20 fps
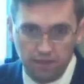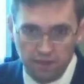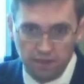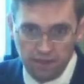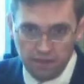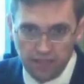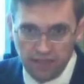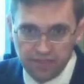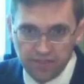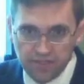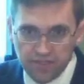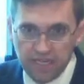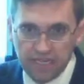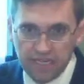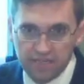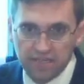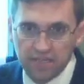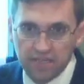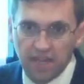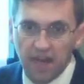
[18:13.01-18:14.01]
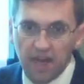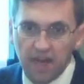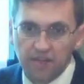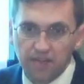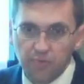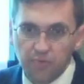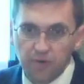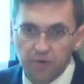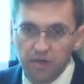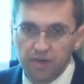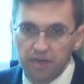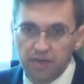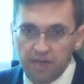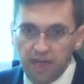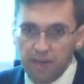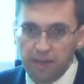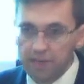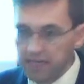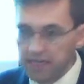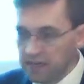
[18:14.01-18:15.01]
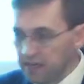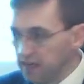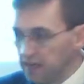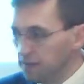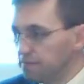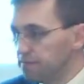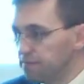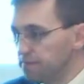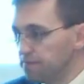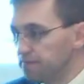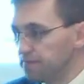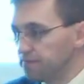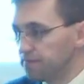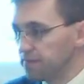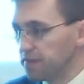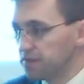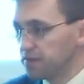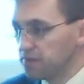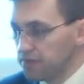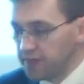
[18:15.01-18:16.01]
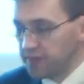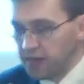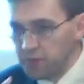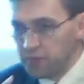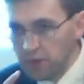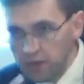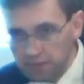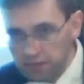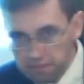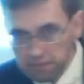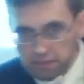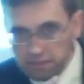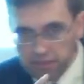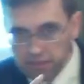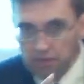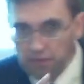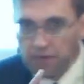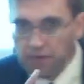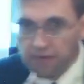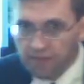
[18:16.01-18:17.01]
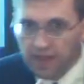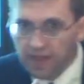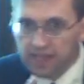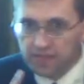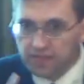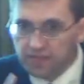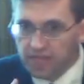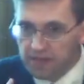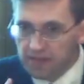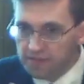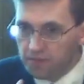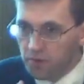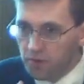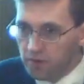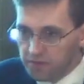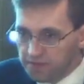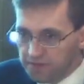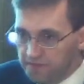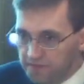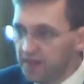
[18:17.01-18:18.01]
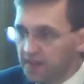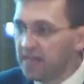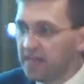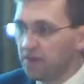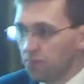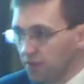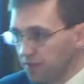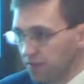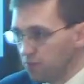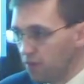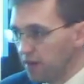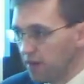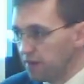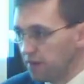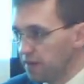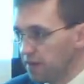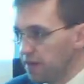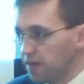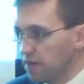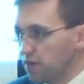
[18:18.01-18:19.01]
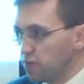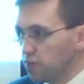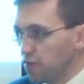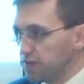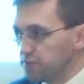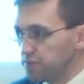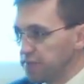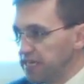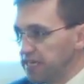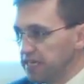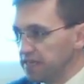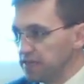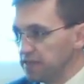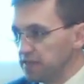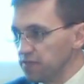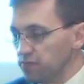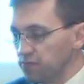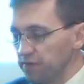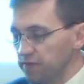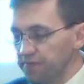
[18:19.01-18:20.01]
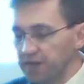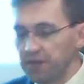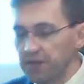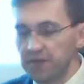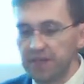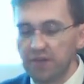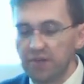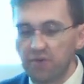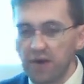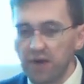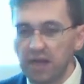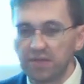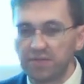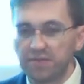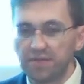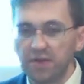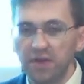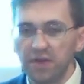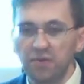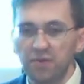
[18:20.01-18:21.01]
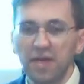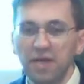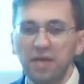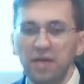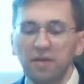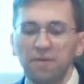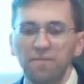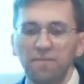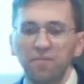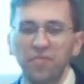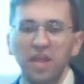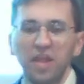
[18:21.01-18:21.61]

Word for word: listening to God's word and coming to him. So there were there were things that of course fit with what was being revealed in Christ very well,